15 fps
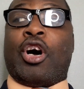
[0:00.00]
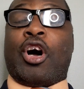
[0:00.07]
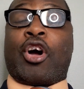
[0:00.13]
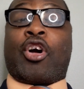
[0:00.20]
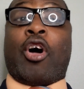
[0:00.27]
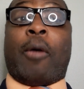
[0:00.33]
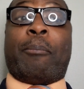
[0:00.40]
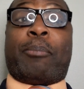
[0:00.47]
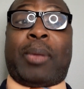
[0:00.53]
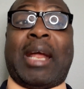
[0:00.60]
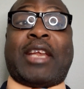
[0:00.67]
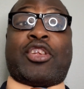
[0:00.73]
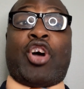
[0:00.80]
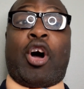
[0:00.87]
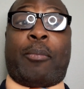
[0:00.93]
a
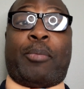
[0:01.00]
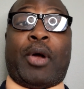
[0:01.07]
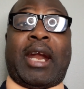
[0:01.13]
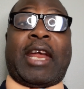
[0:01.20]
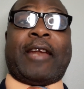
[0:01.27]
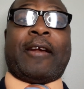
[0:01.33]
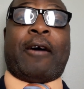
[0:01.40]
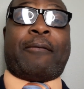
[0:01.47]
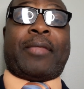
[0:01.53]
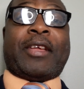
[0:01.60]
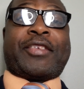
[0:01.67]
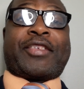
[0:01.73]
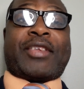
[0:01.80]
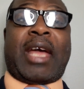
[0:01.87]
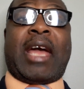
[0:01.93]
complete opening of
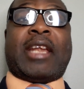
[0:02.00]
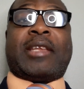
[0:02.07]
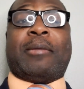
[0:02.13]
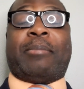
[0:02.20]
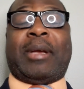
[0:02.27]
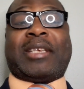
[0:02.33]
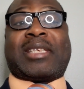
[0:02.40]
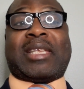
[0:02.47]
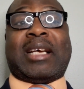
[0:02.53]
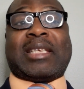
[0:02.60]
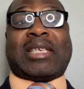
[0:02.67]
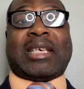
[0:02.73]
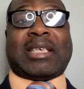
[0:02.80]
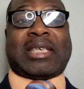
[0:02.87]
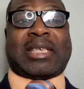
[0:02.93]
the state
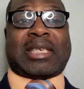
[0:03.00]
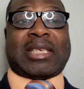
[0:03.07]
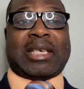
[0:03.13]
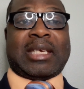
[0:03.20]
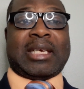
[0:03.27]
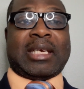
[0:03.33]
businesses